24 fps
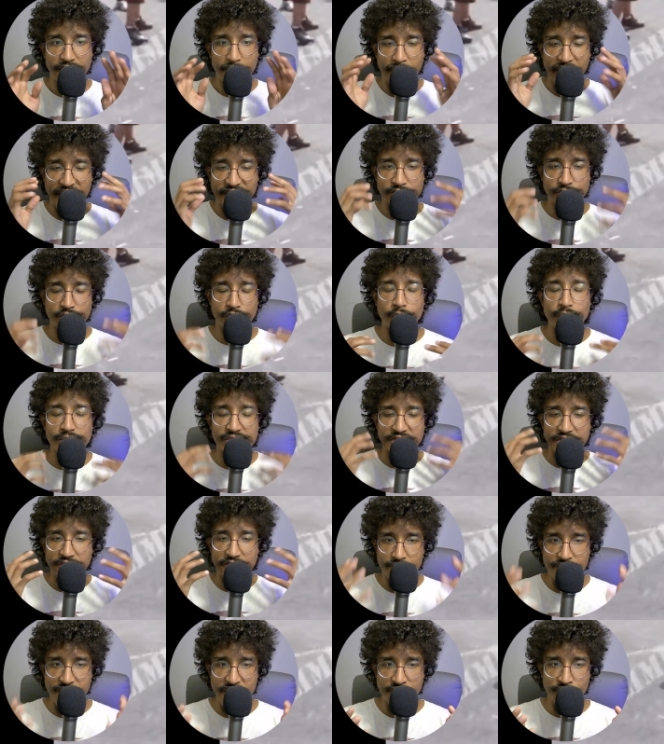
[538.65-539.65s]
by
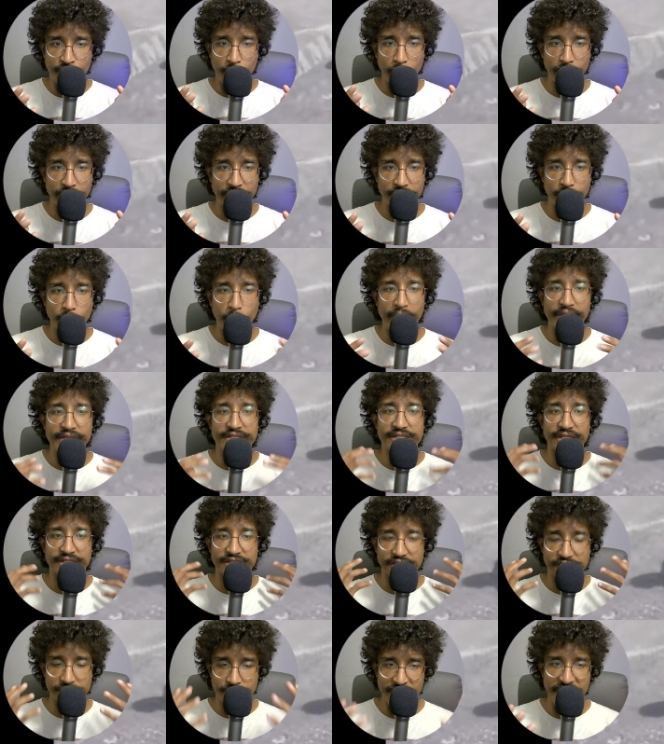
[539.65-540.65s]
choosing to bend forward at the waist
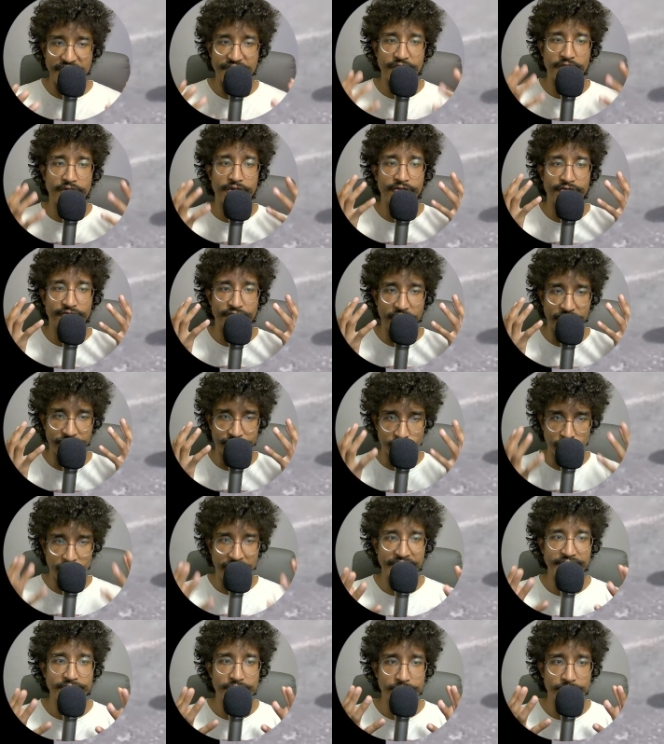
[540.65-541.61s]
as his method of, of trying to